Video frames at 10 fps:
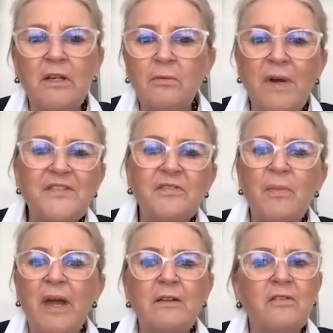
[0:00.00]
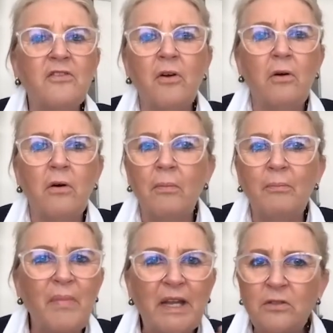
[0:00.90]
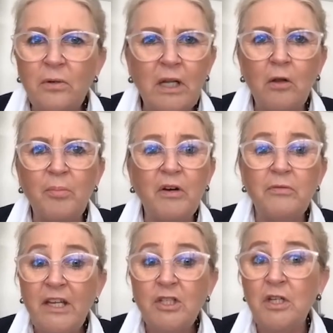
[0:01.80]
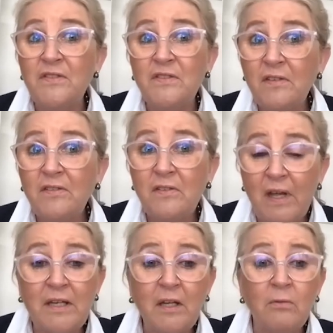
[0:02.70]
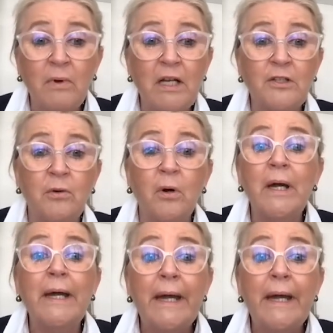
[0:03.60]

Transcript: investments or manual operations. This is adding value.